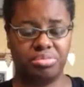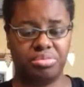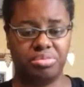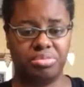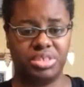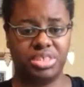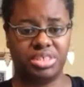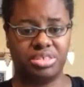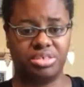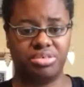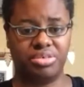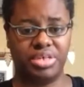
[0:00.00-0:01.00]
which is a
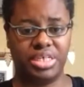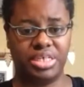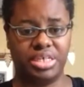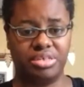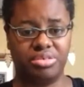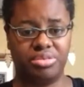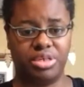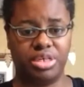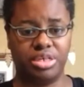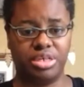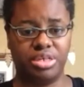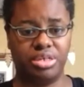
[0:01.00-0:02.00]
great kind of
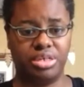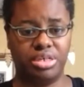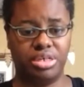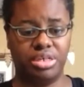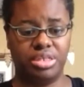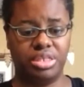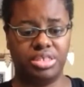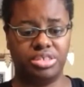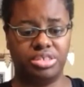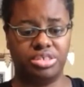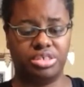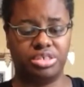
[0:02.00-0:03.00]
thing
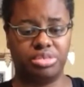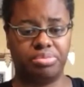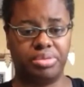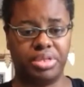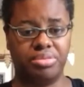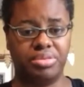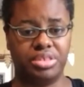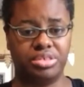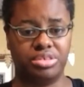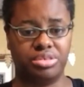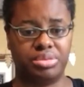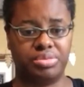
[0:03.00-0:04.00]
to start to play with in
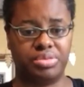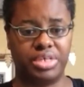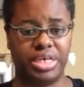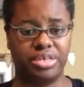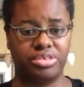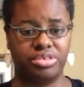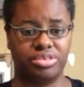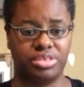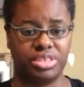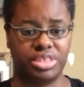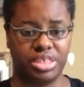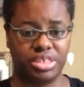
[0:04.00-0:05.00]
terms of character
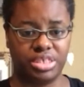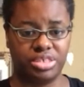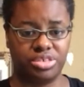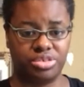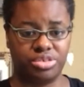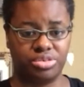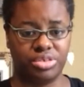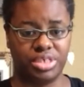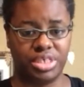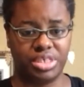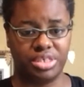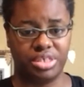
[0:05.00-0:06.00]
and telling
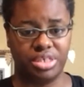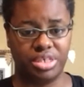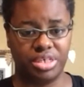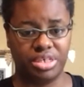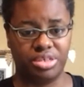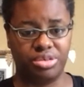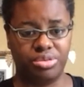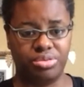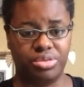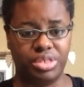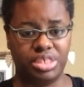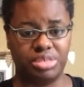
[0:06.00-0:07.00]
story, and who
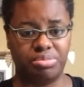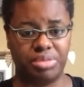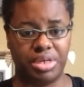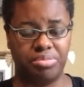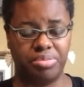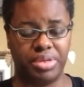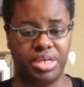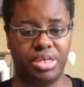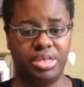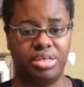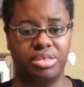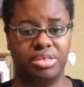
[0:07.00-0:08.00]
this might
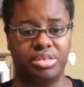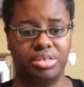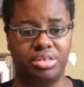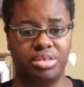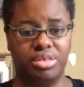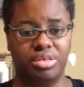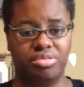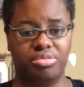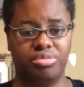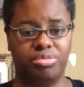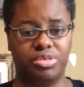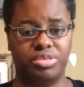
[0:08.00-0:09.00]
be
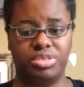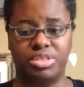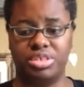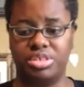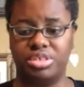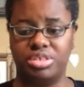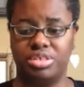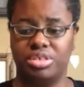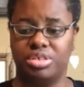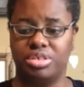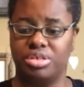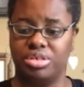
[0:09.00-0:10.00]
versus
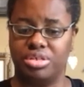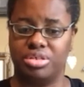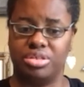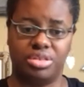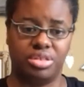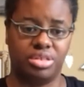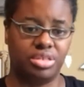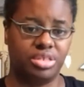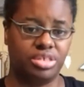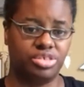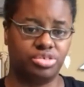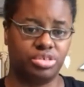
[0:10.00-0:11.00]

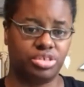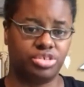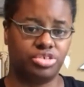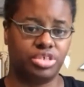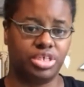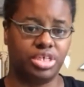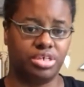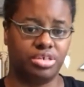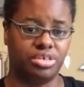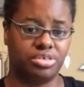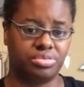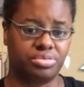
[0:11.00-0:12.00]
this structure here.